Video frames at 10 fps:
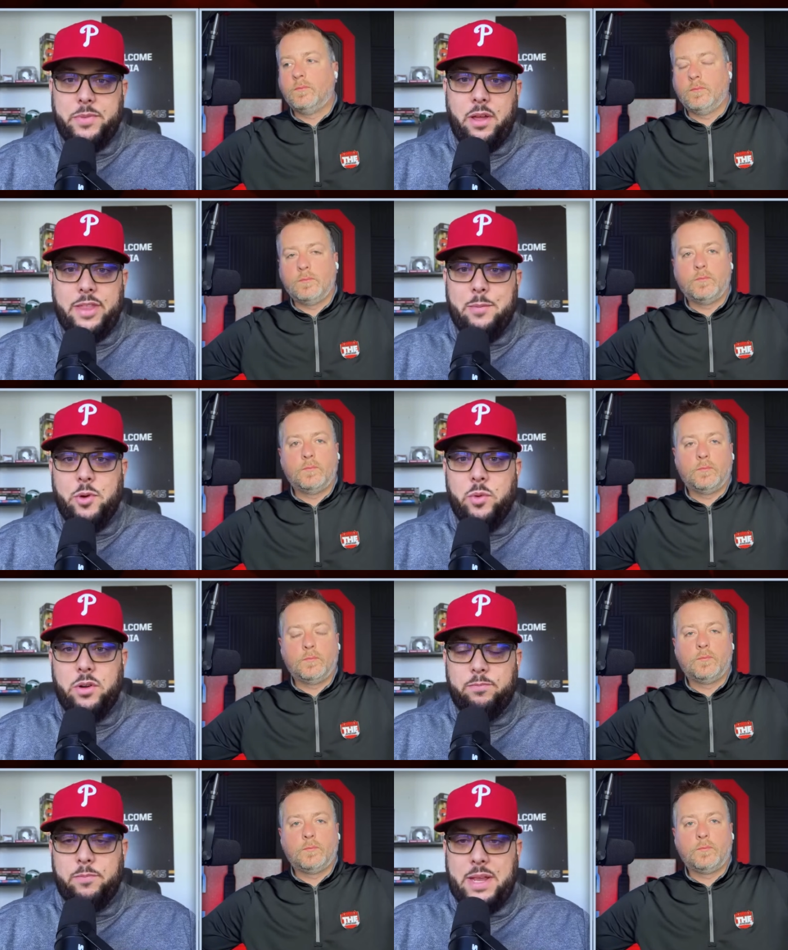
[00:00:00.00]
Speaker 1: on them and
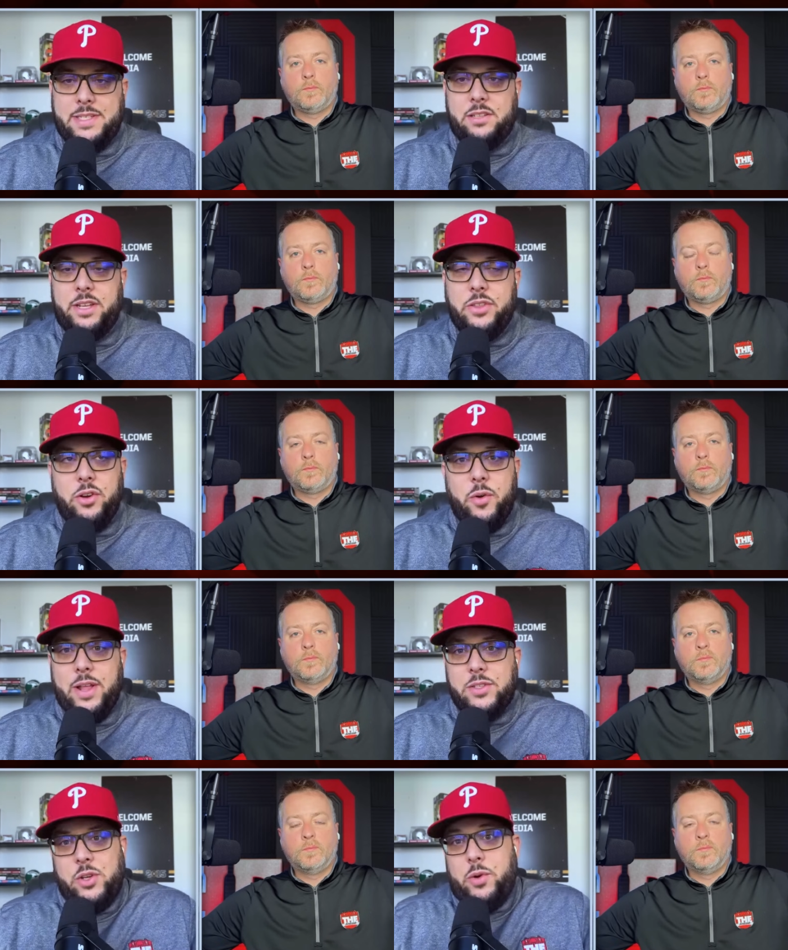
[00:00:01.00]
were basically in their own
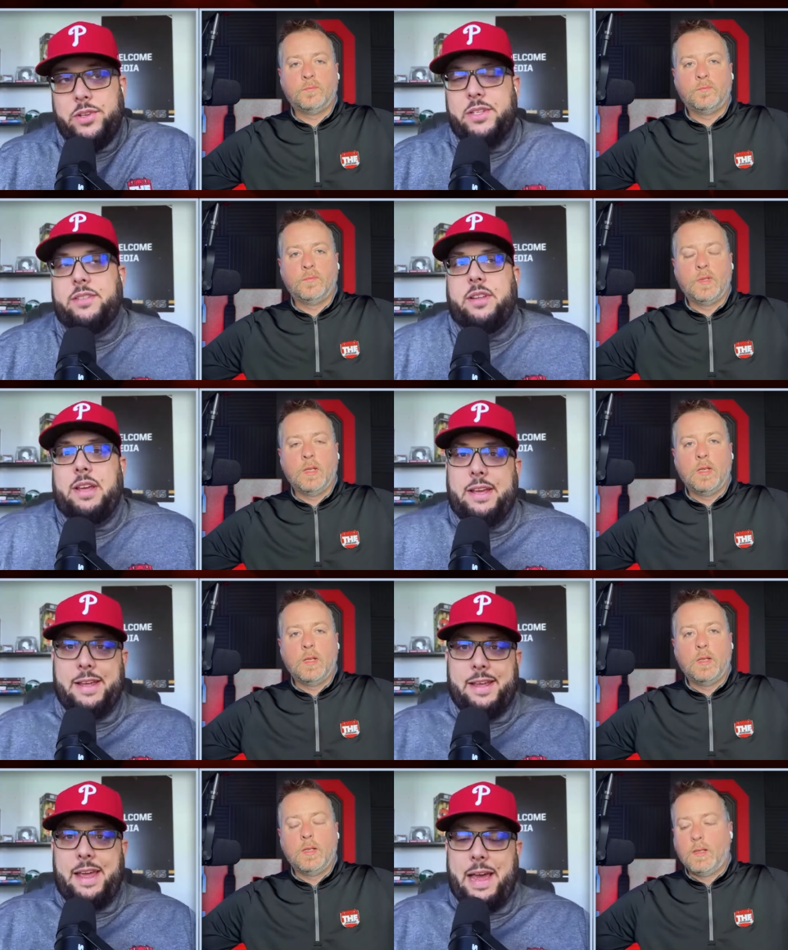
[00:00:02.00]
end zone and just
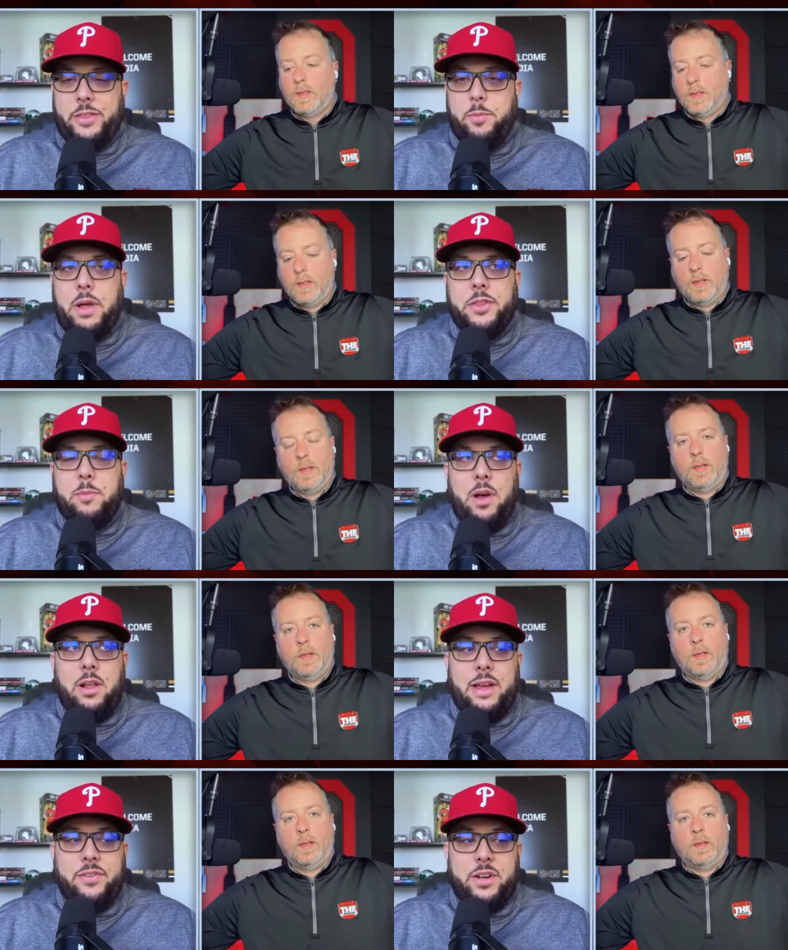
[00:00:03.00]
had to punt the
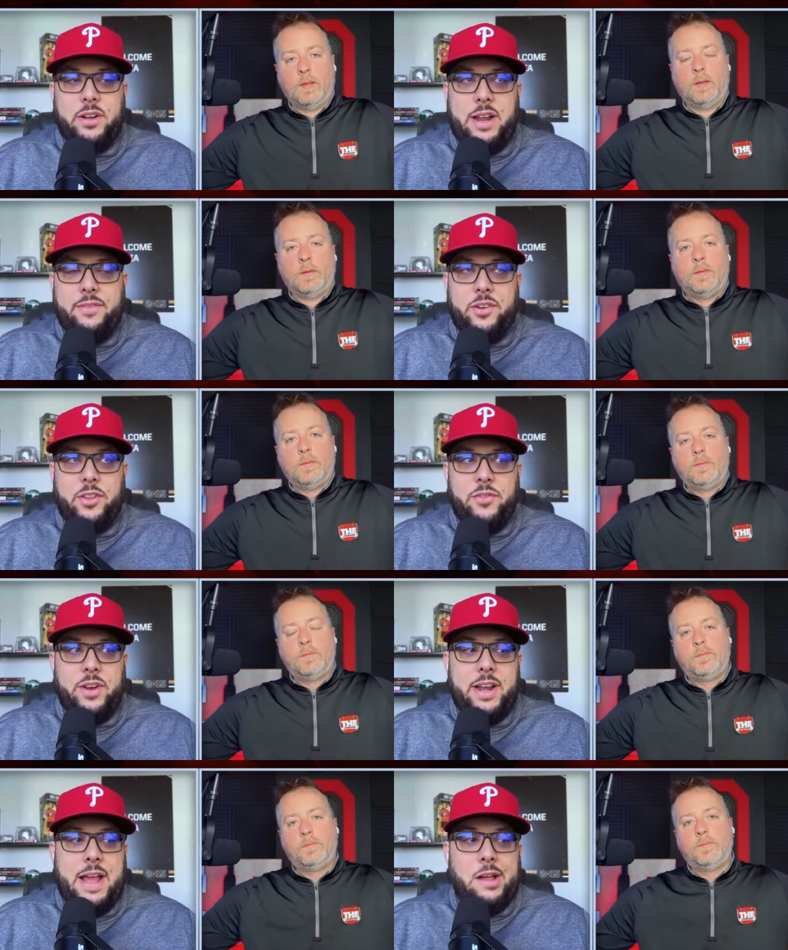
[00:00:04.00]
ball after after a
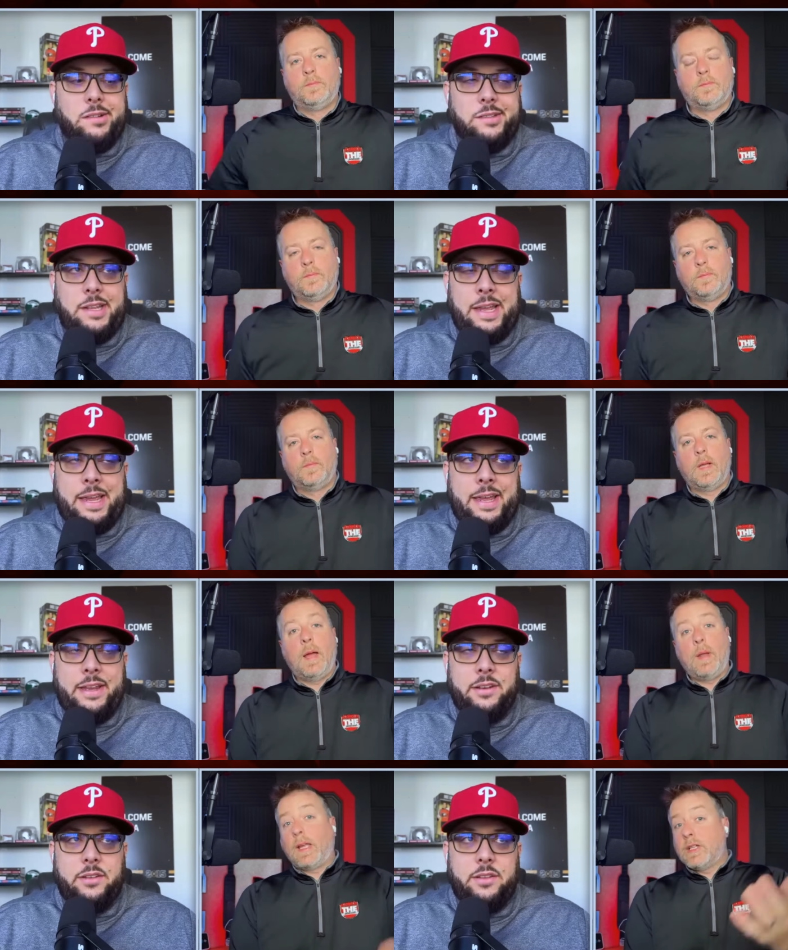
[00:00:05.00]
three and out.
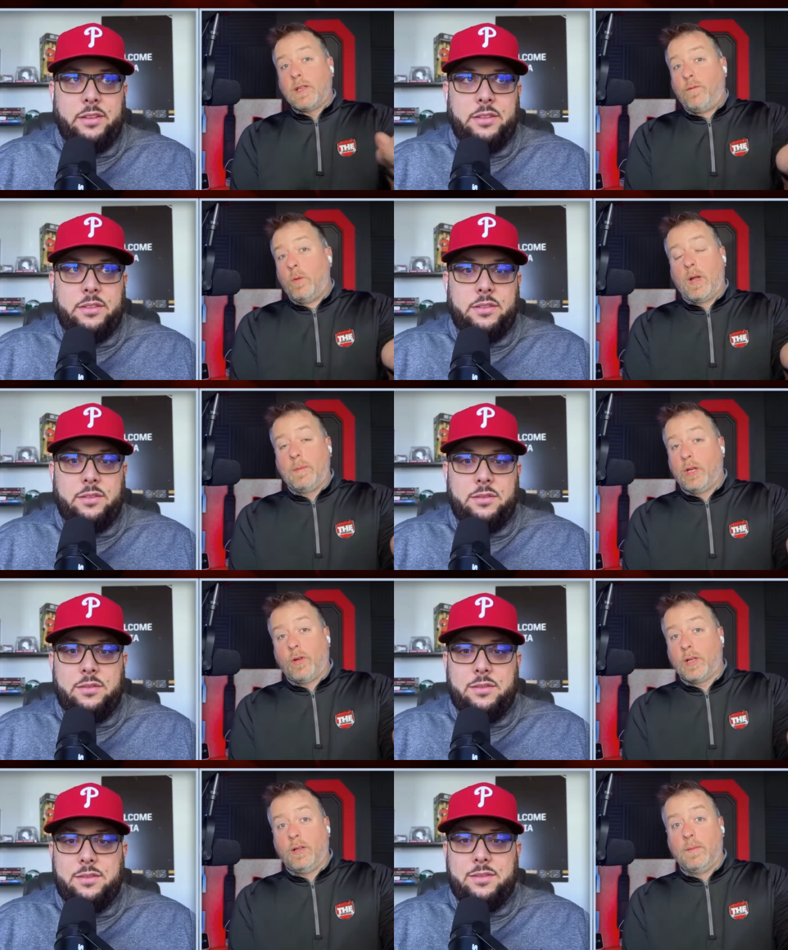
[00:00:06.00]
And I mean, I
Speaker 2: guess if we want to
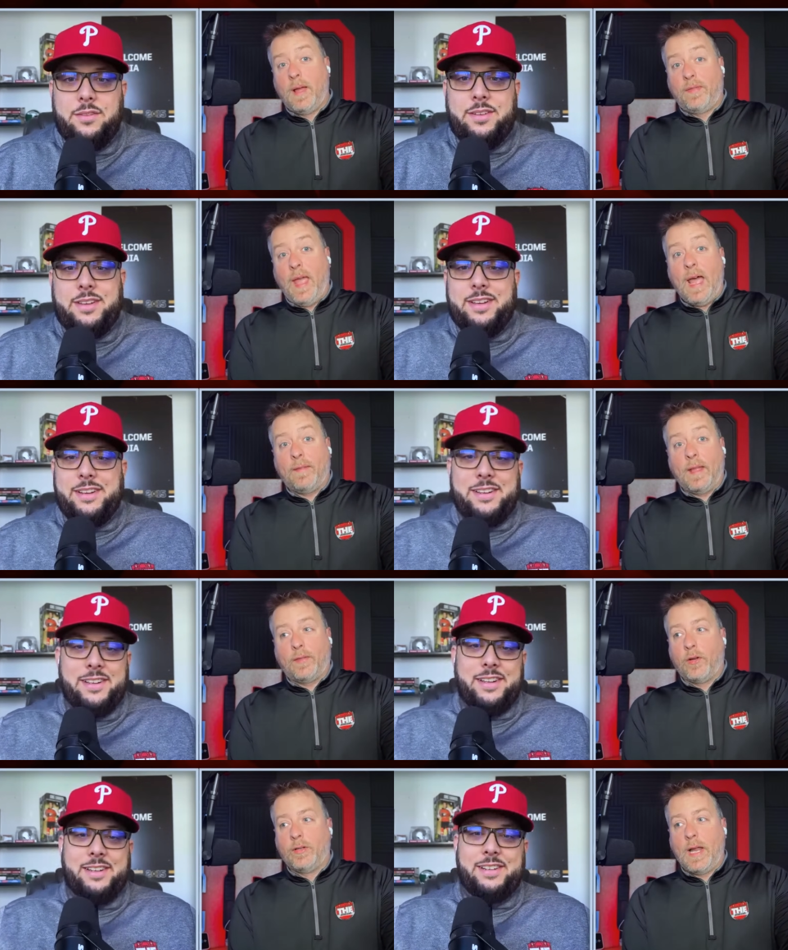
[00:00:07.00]
be critical about that,
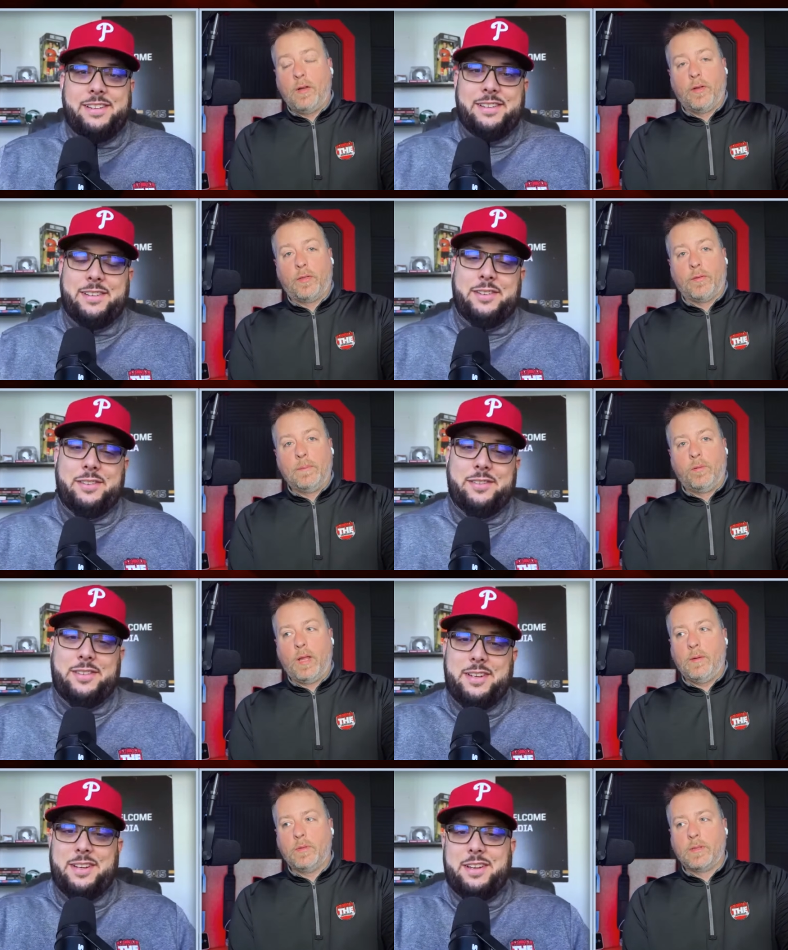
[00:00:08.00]
that third down and three
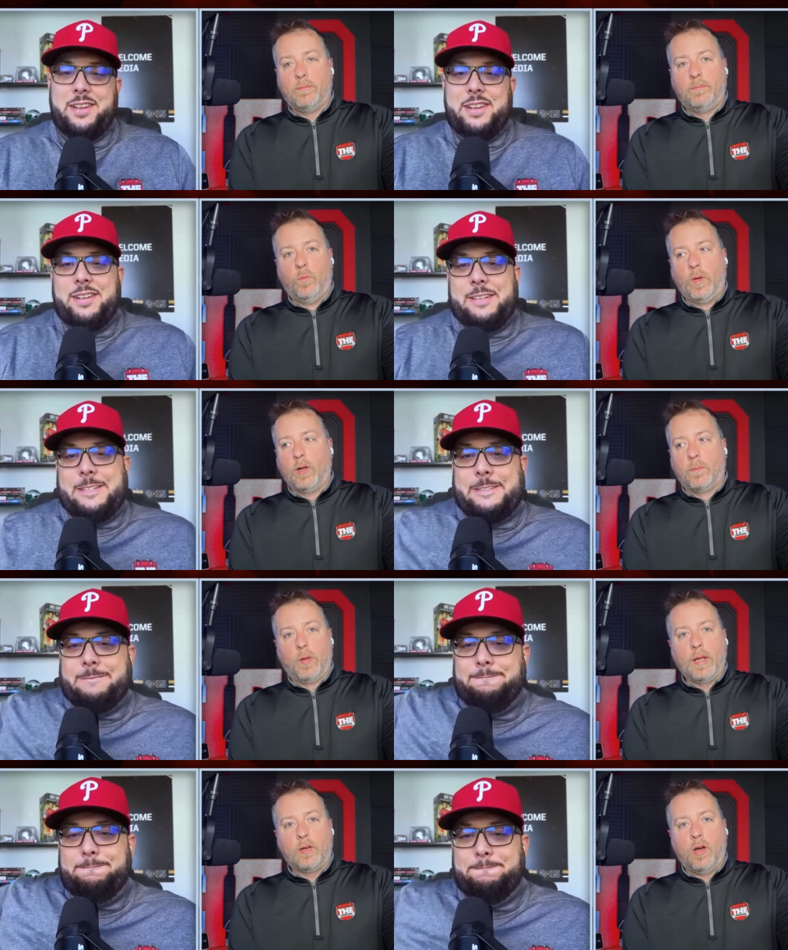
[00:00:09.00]
play was a
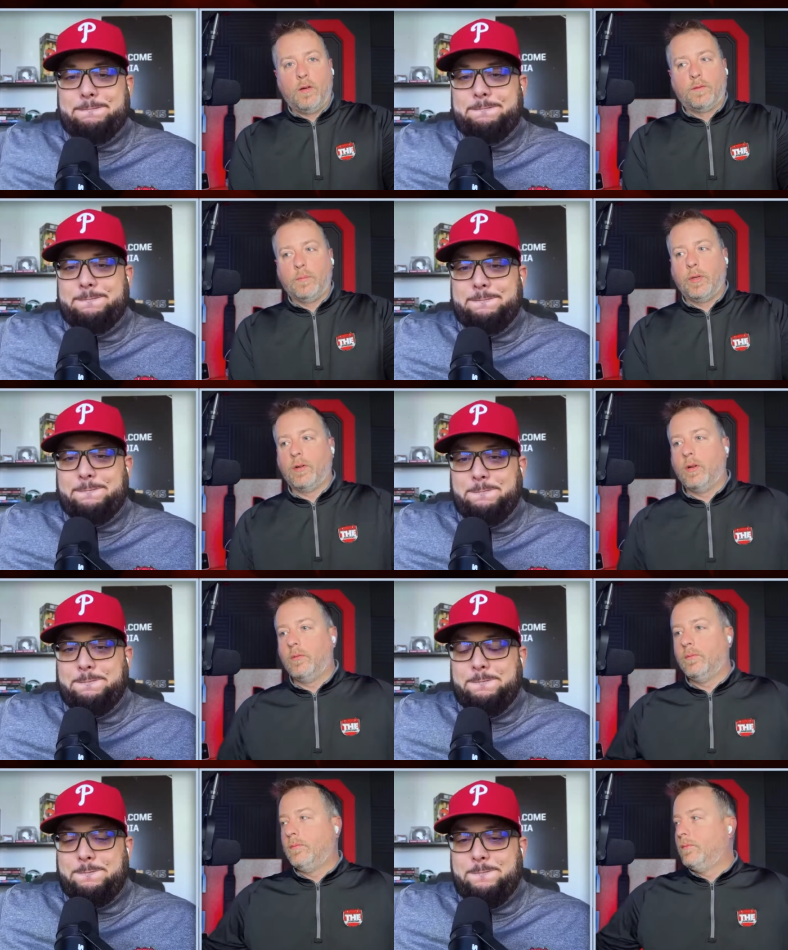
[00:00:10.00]
weird play call from your
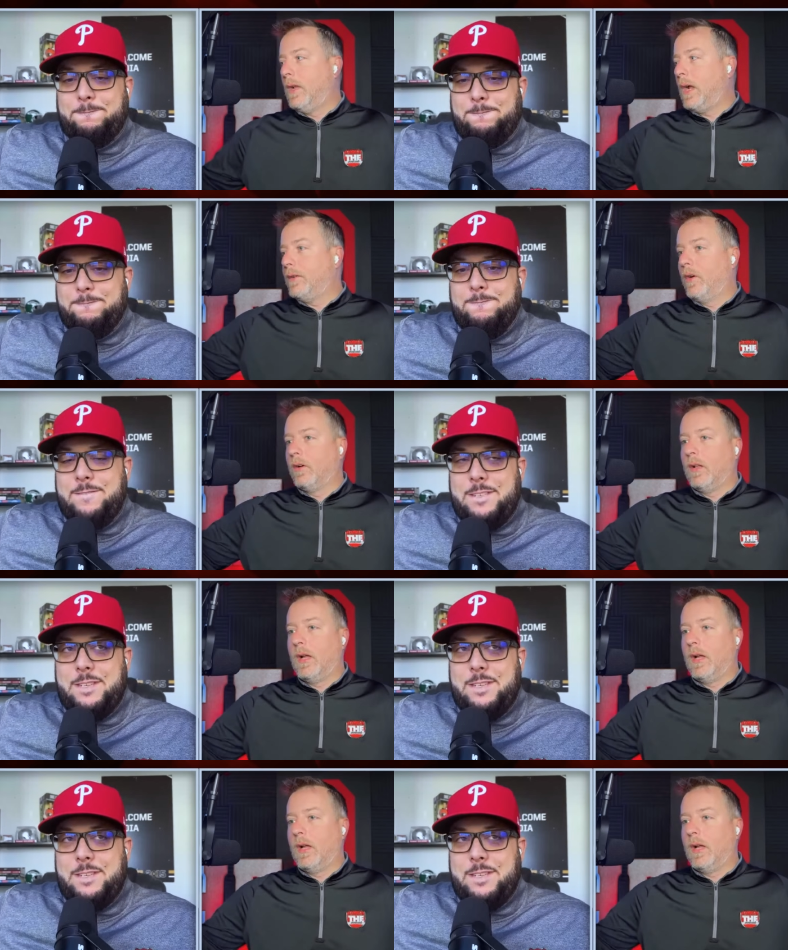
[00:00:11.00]
own nine yard